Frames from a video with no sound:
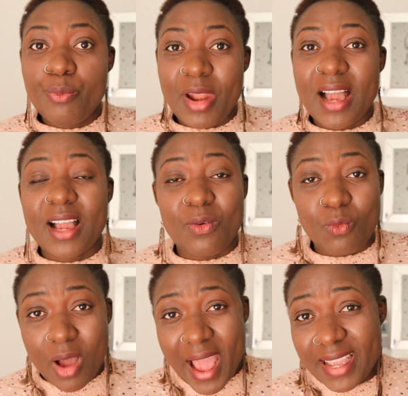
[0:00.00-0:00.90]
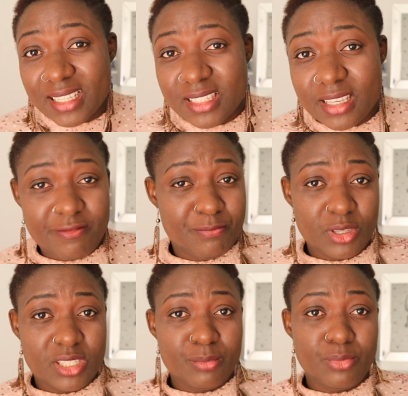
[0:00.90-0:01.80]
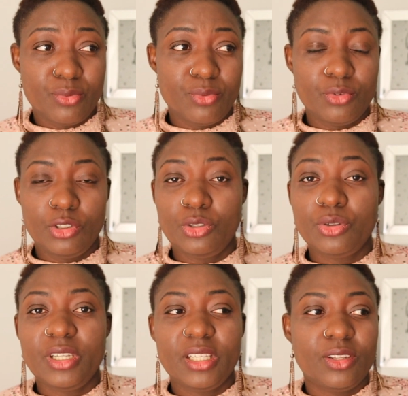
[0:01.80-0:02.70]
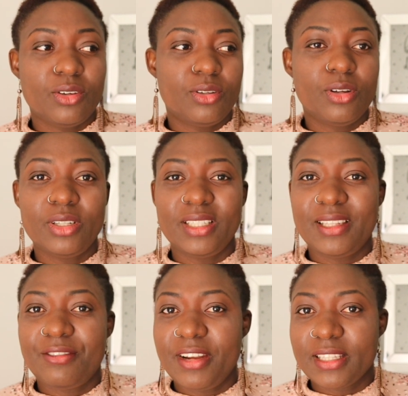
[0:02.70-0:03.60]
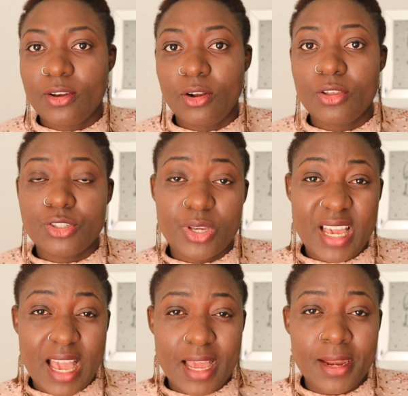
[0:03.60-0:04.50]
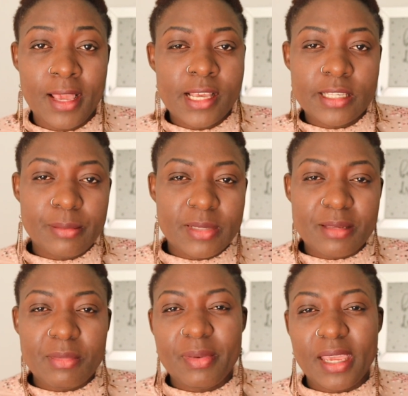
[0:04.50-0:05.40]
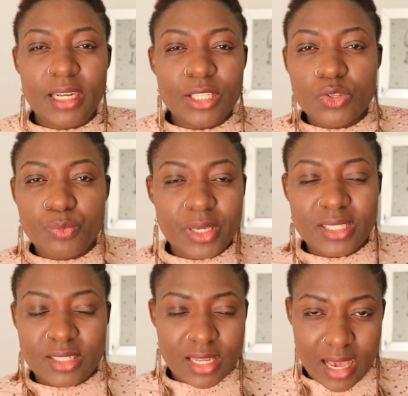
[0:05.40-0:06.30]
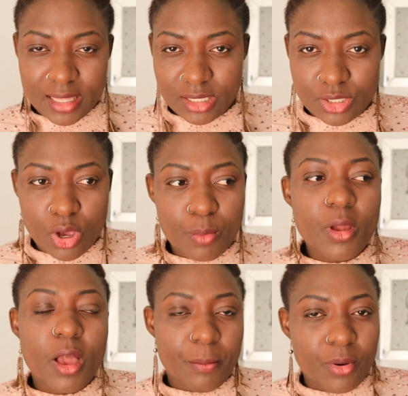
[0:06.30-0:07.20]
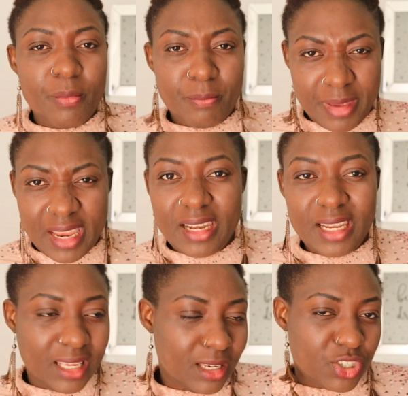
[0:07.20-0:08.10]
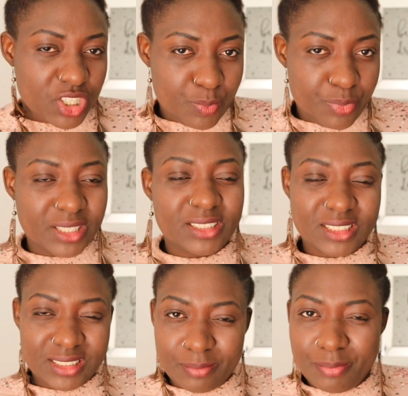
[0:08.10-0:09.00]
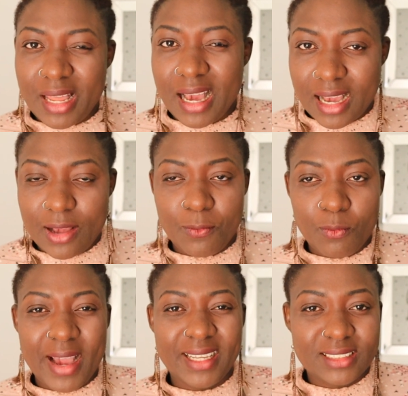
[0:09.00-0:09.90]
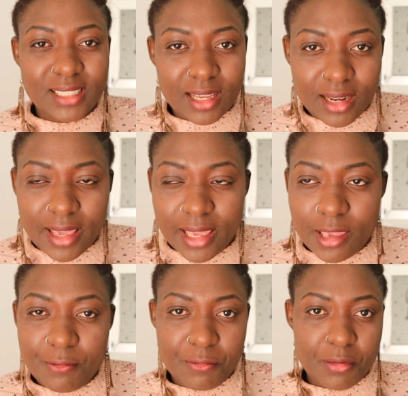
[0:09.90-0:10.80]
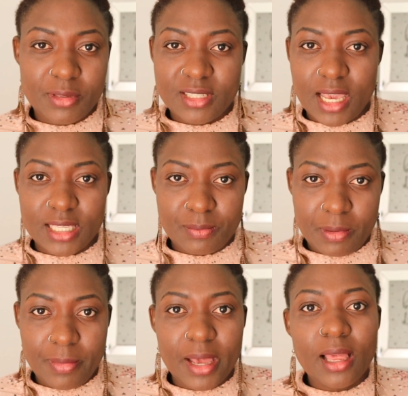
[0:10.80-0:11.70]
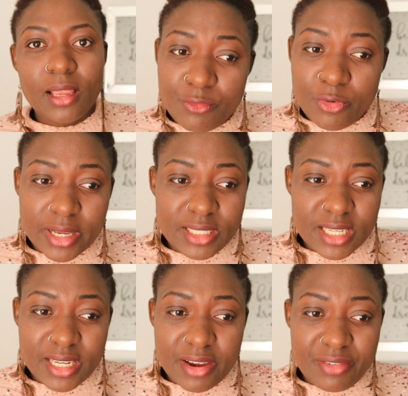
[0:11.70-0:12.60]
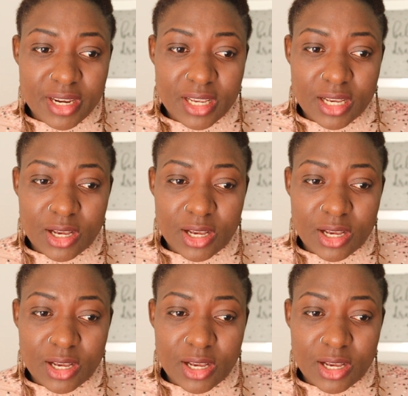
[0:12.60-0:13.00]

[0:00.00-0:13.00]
black and white if possible. You don't need all the different colors. You can sometimes maybe a little bit at the top, but mainly just print it black and white, clear A4 size paper. Avoid generic